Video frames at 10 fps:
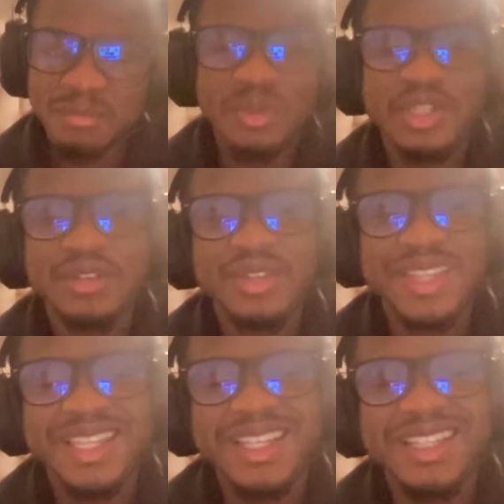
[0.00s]
But you don't
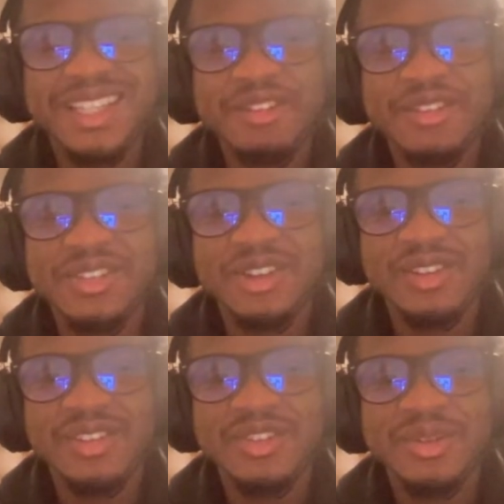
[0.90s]
think in the Darius
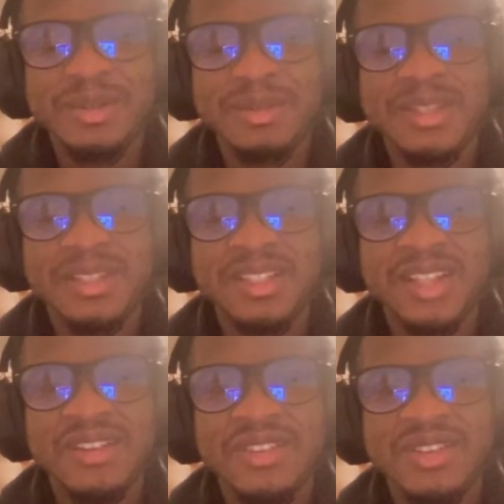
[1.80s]
Garland trip and
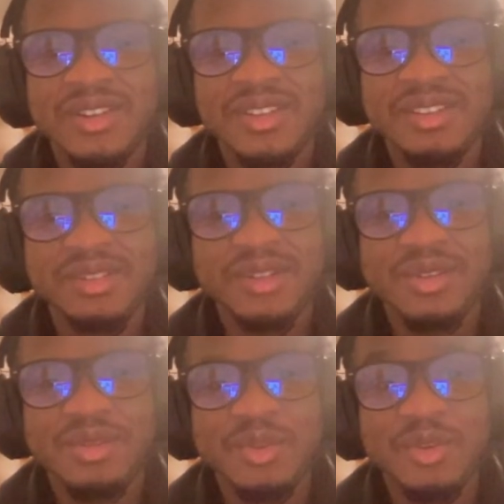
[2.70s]
Darius Garland deal there
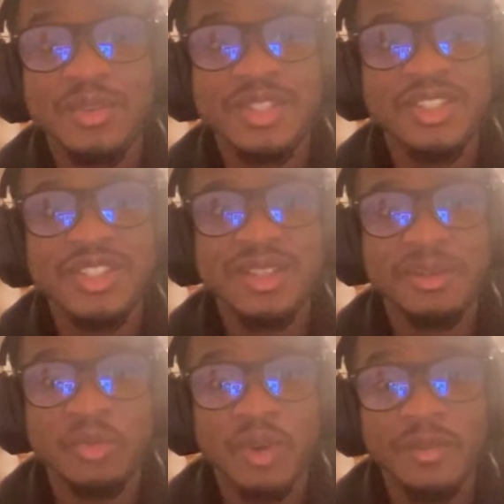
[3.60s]
was more? Was it just a
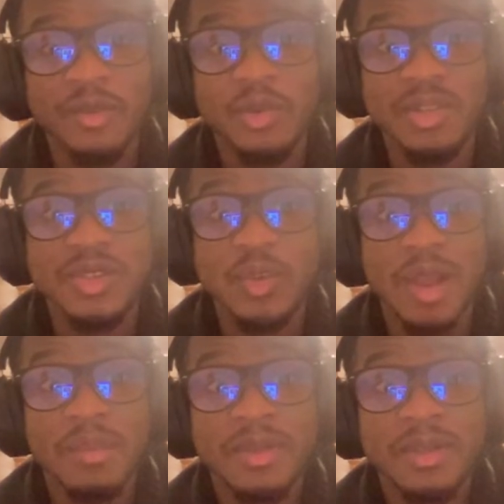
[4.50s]
1-for-1 swap?